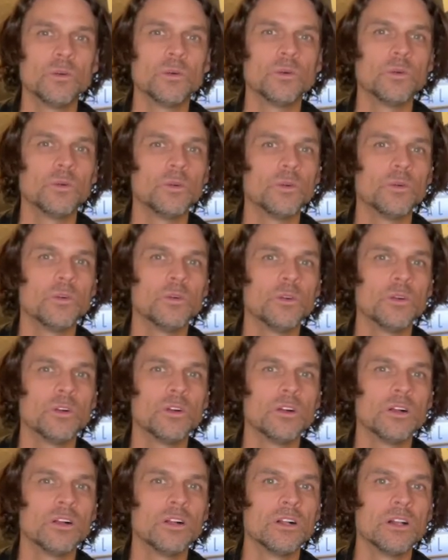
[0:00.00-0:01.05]

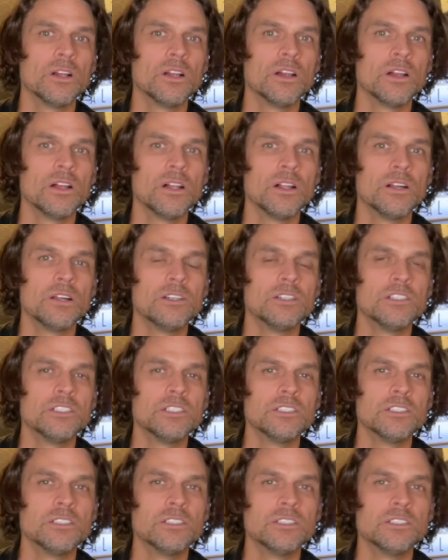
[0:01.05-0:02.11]

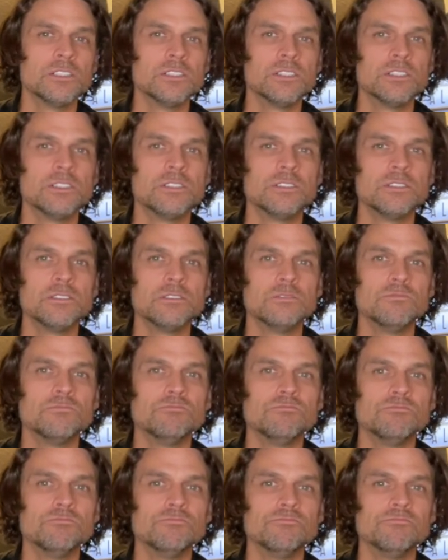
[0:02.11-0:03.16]

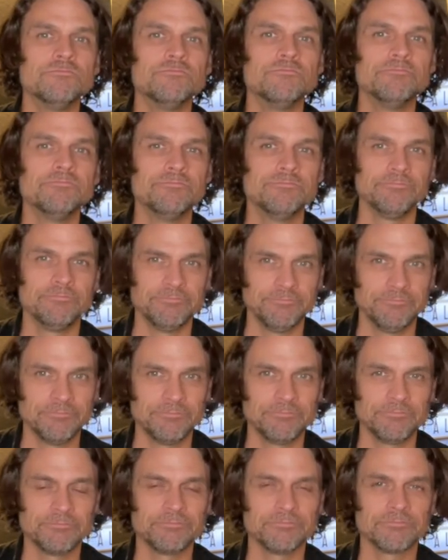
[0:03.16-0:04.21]

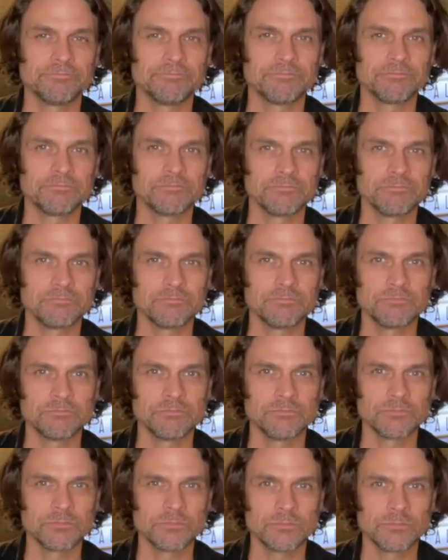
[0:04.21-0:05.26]

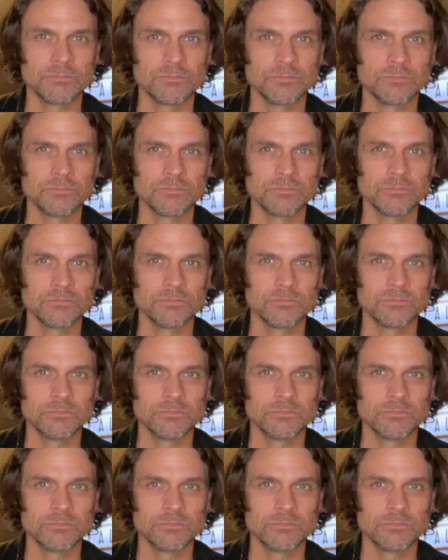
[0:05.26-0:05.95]
[no speech]